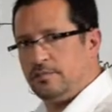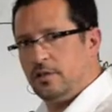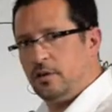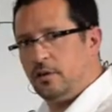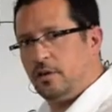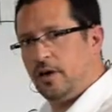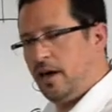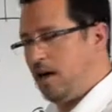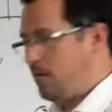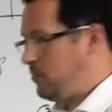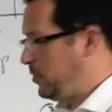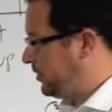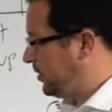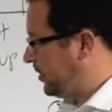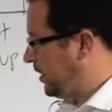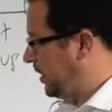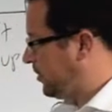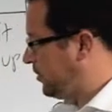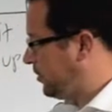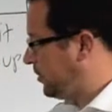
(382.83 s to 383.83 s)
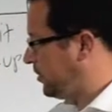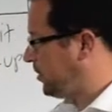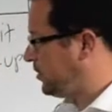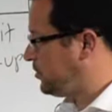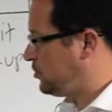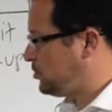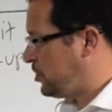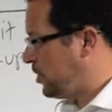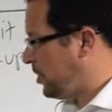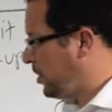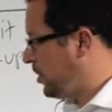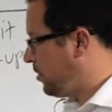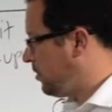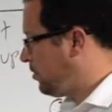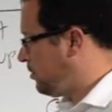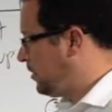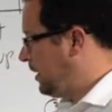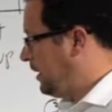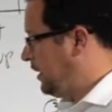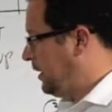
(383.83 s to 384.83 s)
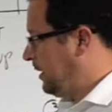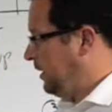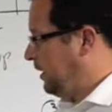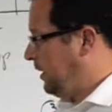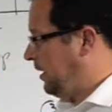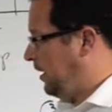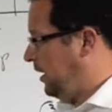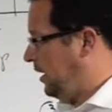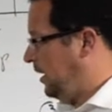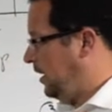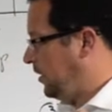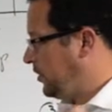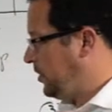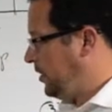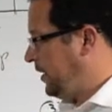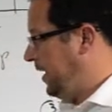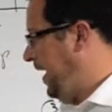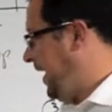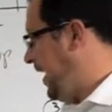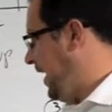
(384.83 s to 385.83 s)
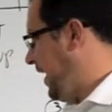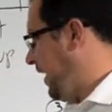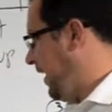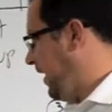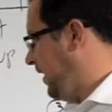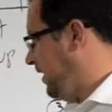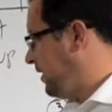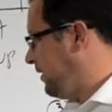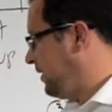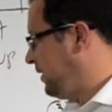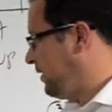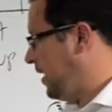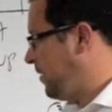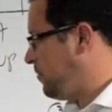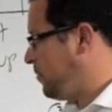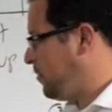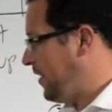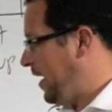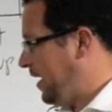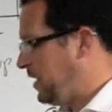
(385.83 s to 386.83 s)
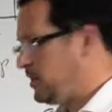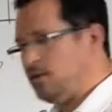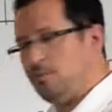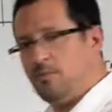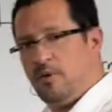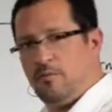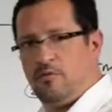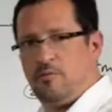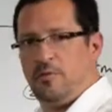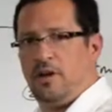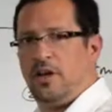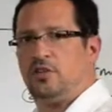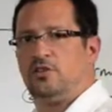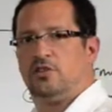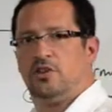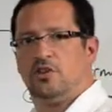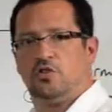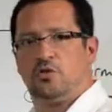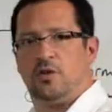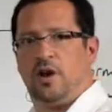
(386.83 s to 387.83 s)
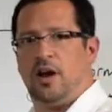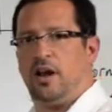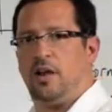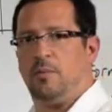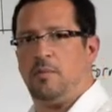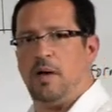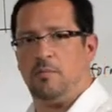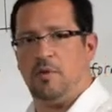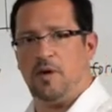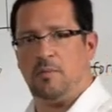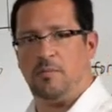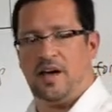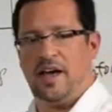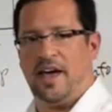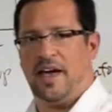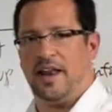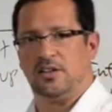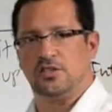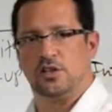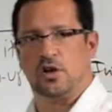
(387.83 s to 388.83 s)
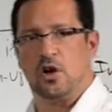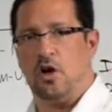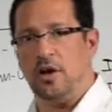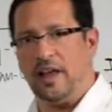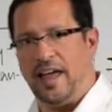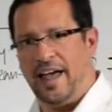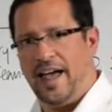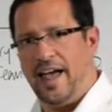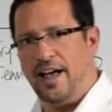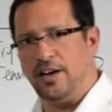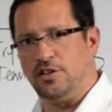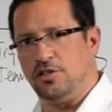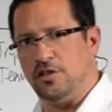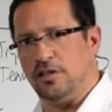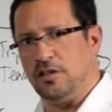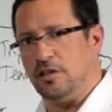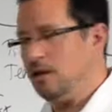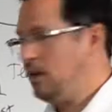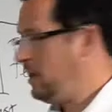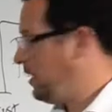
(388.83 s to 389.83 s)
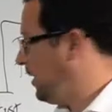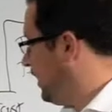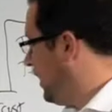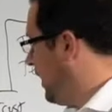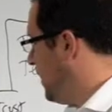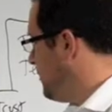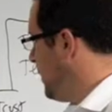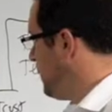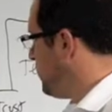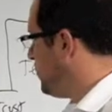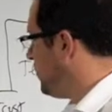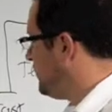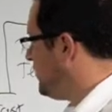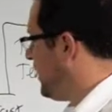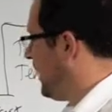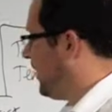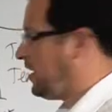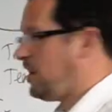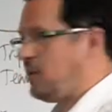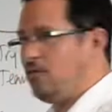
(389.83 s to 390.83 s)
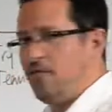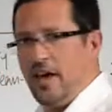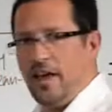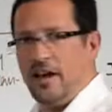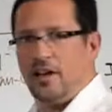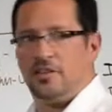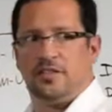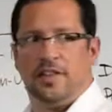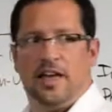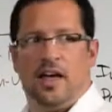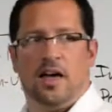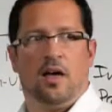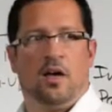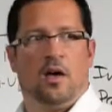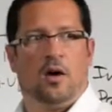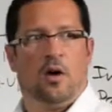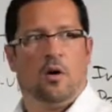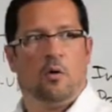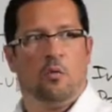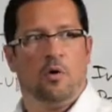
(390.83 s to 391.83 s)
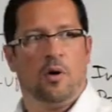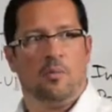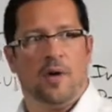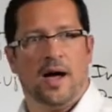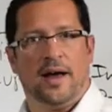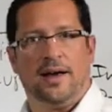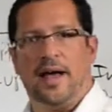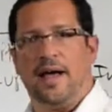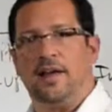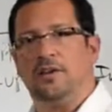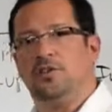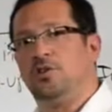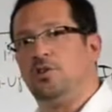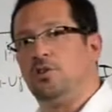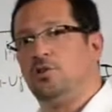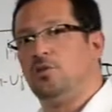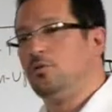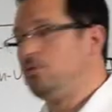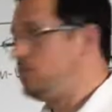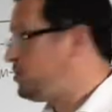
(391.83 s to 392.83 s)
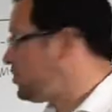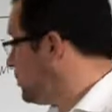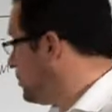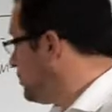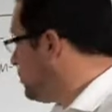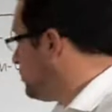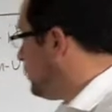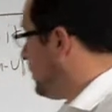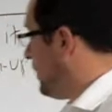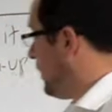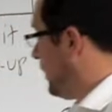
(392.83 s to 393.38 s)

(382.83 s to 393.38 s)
okay, I put together a good show, a good ad, I provided some information and training, maybe in my ad as a call to action, and people have taken advantage of that, what might I do to